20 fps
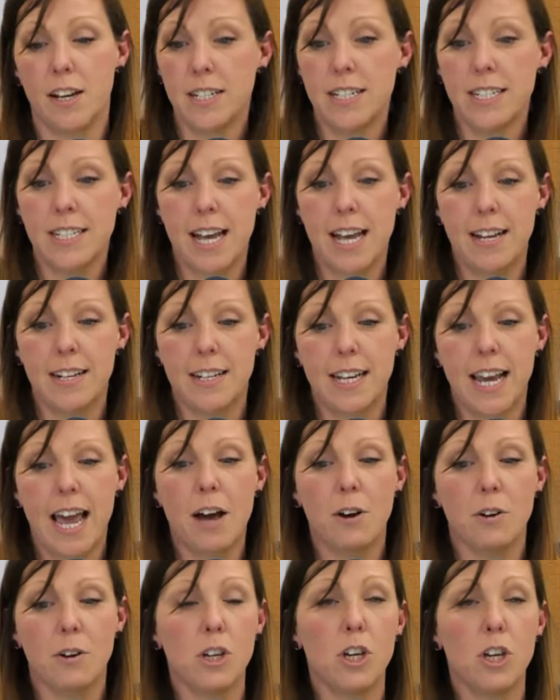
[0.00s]
understanding
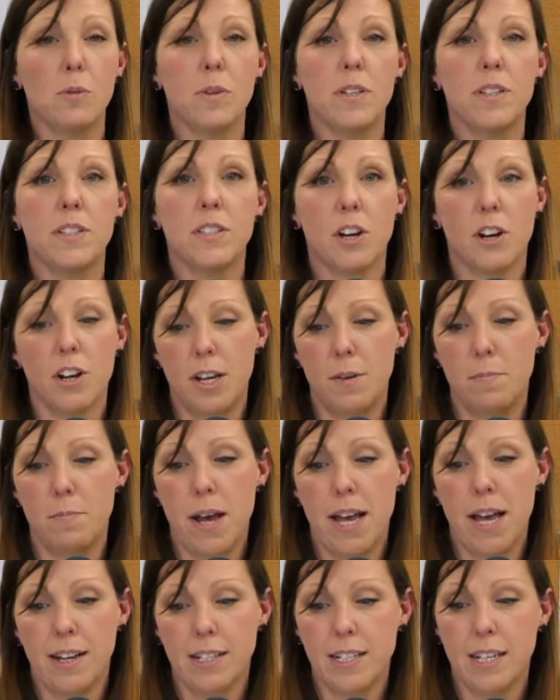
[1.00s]
how humans are
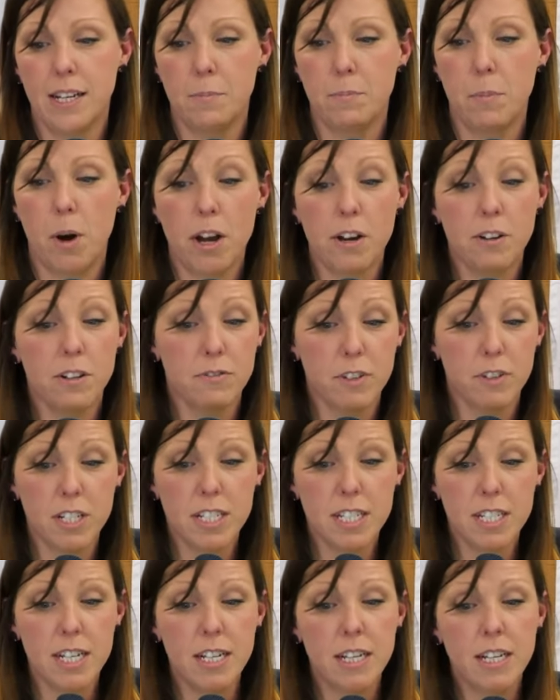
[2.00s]
impacting
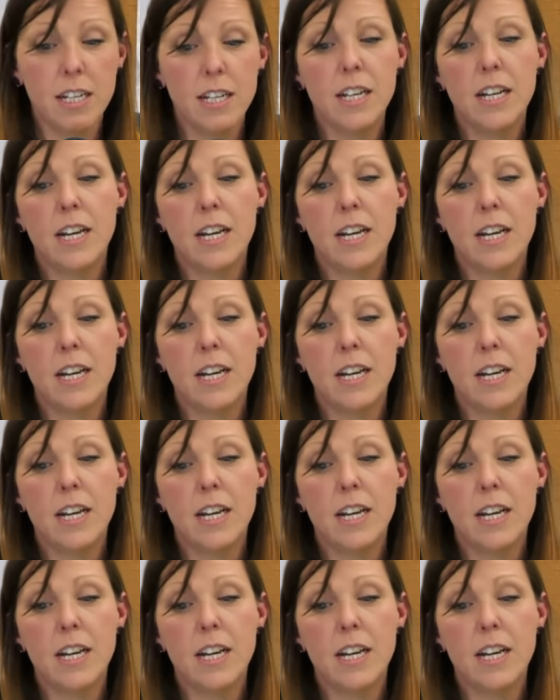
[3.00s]
biodiversity